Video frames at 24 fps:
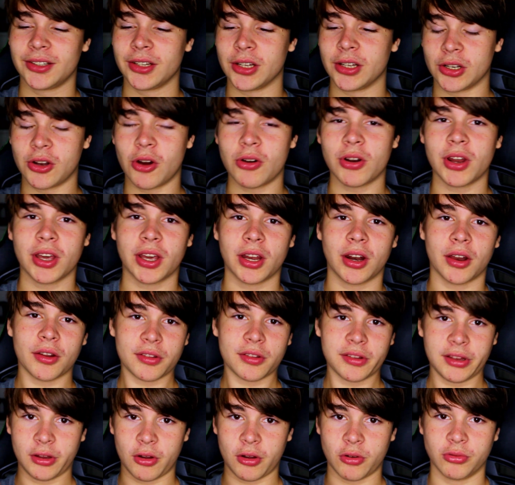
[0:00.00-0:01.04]
Go like in a
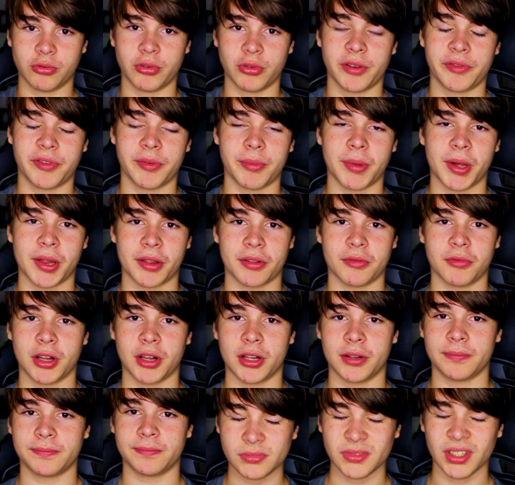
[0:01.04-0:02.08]
slow rhythm as well.
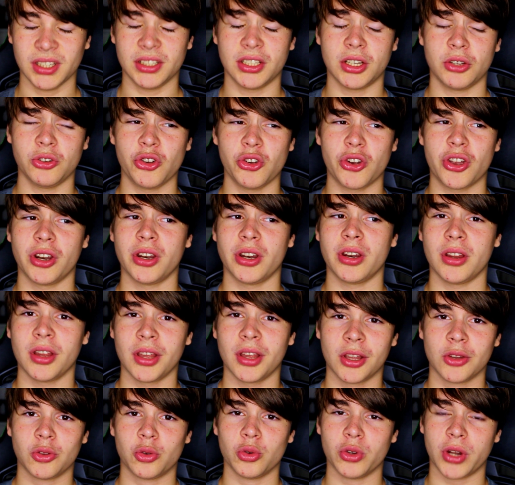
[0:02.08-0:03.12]
Now you can
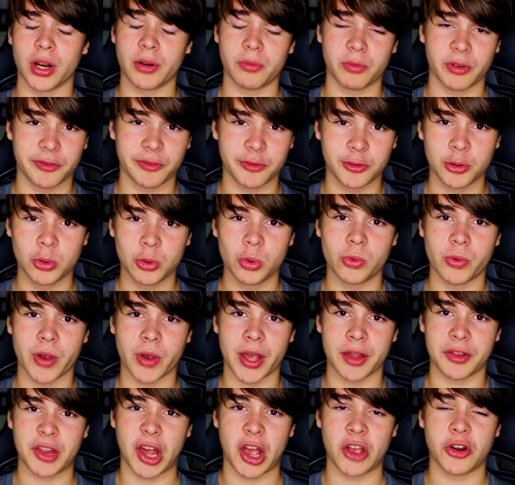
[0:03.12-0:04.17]
do that with 2
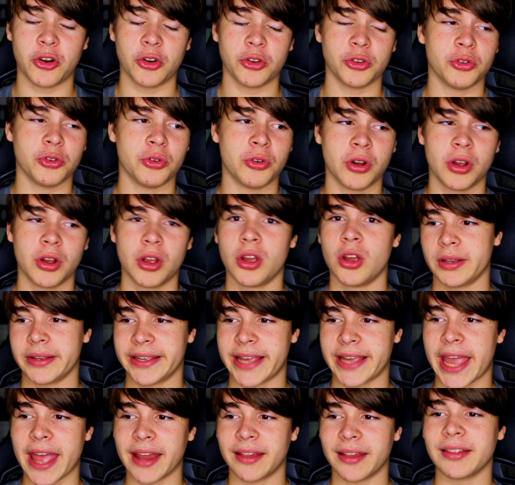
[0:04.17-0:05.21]
ways. Either you
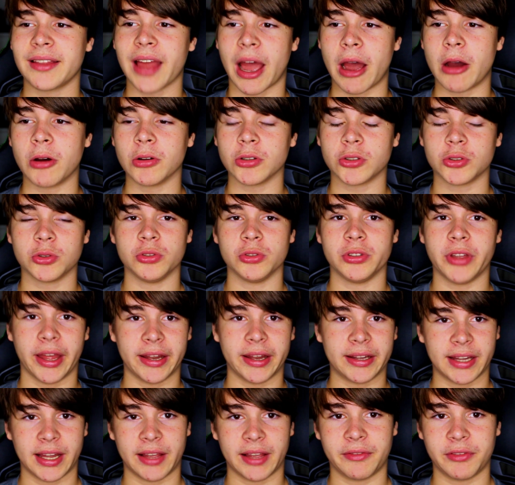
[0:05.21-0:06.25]
get down to
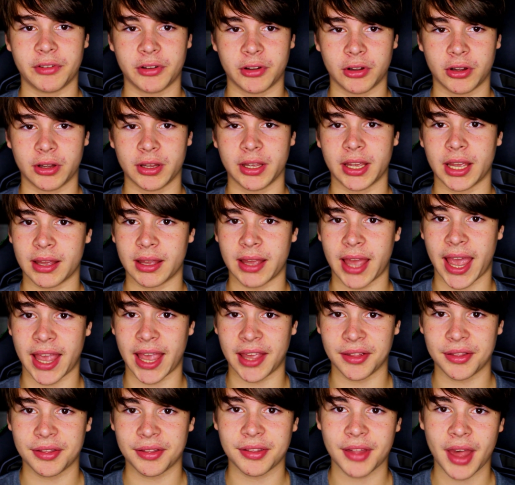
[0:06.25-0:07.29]
that level
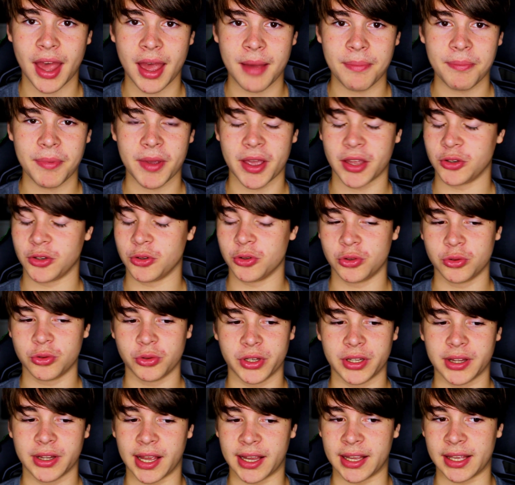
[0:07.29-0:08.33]
ASAP and you do
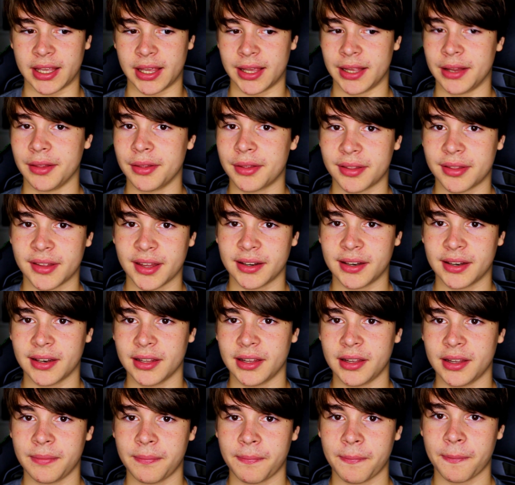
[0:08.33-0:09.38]
it like
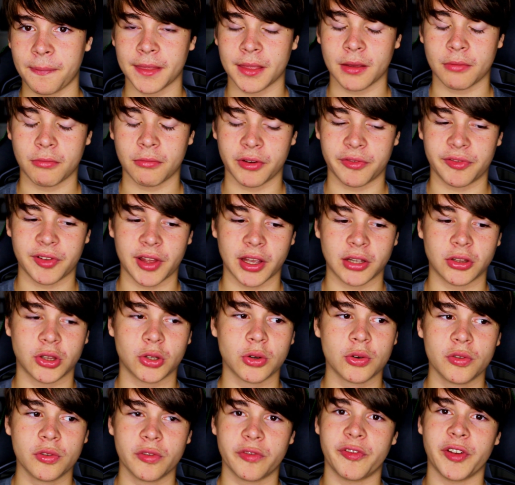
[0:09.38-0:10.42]
instantly with like
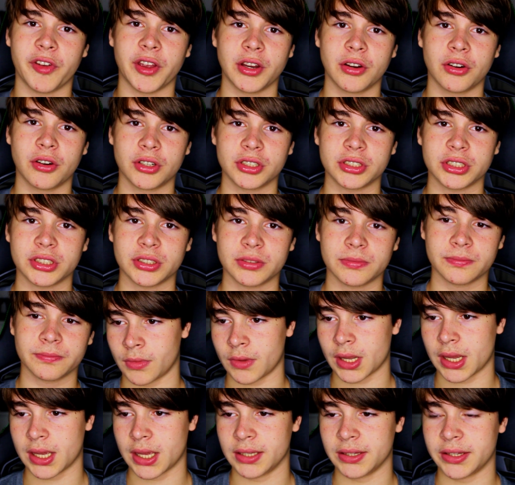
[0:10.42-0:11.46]
2 fingers
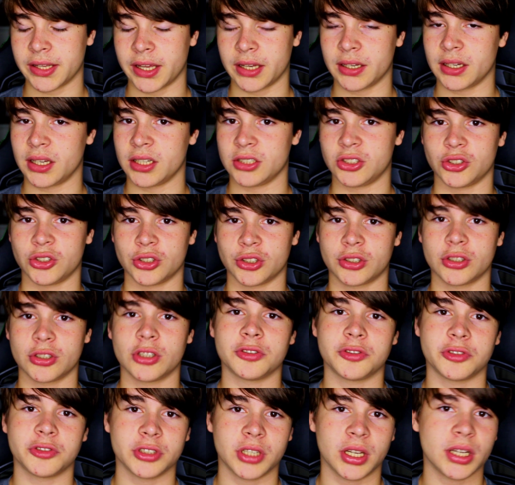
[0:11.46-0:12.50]
and then like jerk
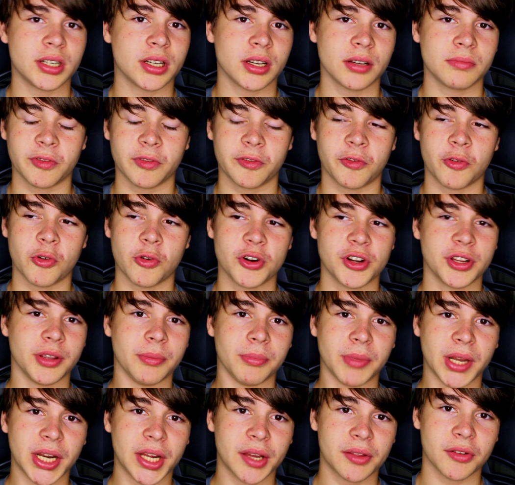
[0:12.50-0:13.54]
off for like 40
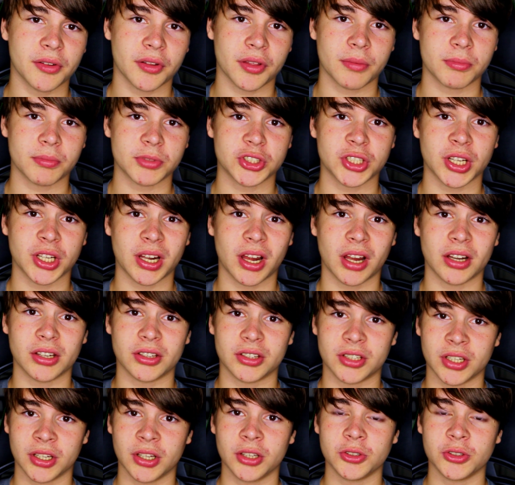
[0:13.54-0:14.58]
minutes or some shit
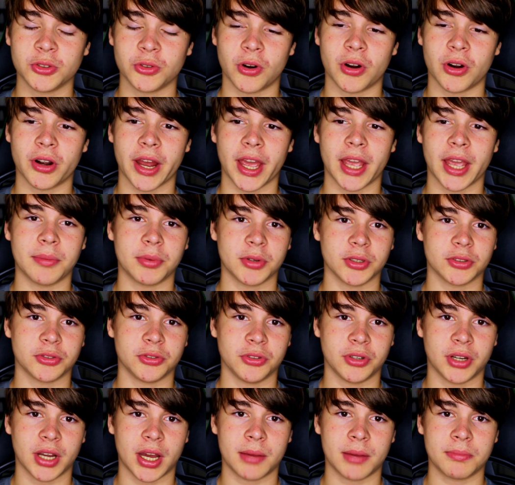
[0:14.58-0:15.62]
until you are able to
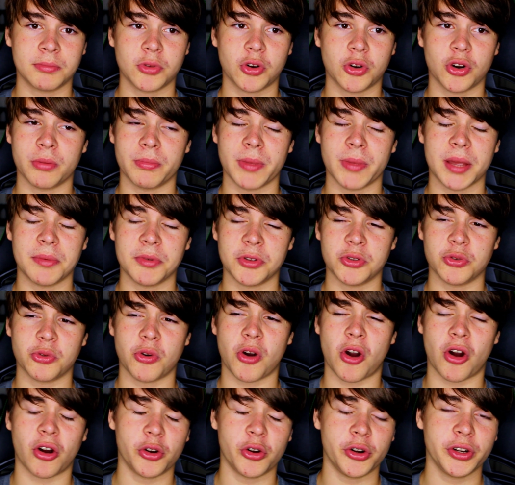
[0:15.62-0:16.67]
come, or maybe you
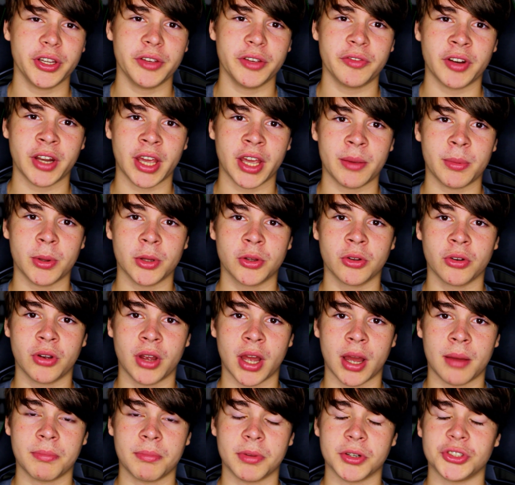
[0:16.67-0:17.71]
aren't even able to
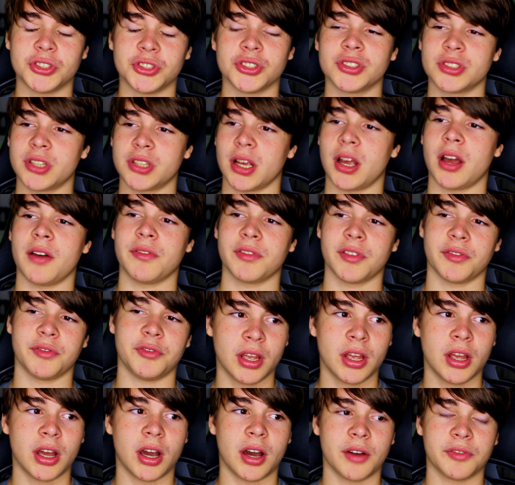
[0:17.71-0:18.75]
come but just like
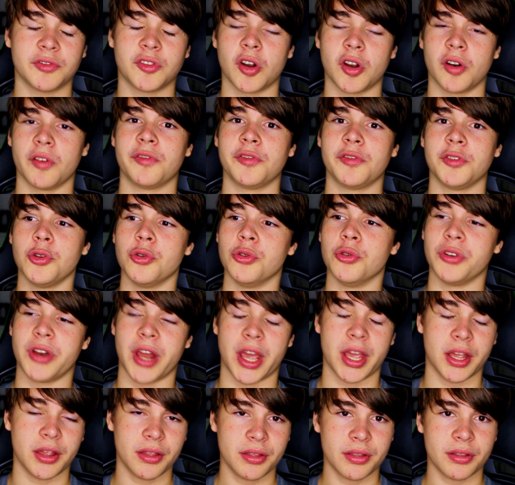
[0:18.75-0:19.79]
after a few
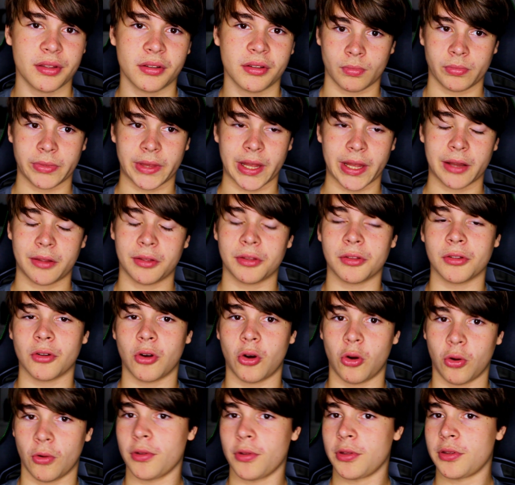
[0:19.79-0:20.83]
days. That's
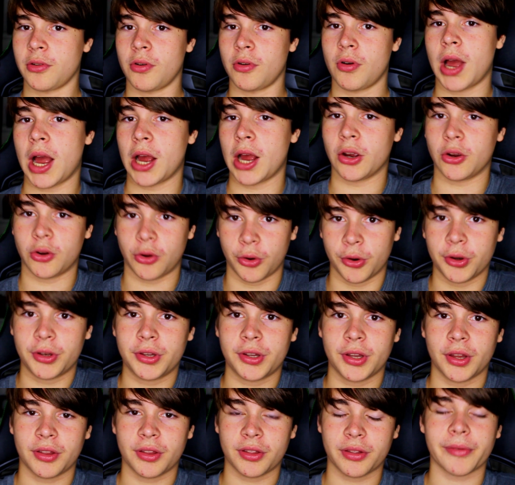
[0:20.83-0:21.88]
also a good
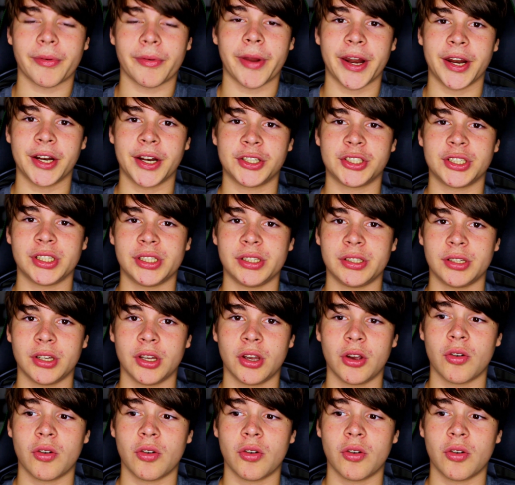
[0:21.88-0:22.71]
strategy.